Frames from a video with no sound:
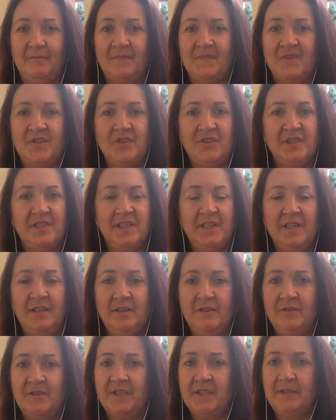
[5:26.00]
Just take
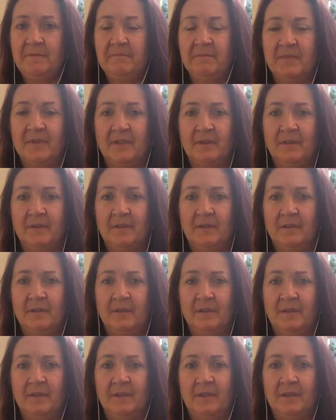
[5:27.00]
your time.
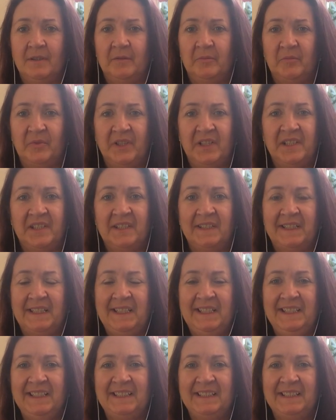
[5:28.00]
Breathing in,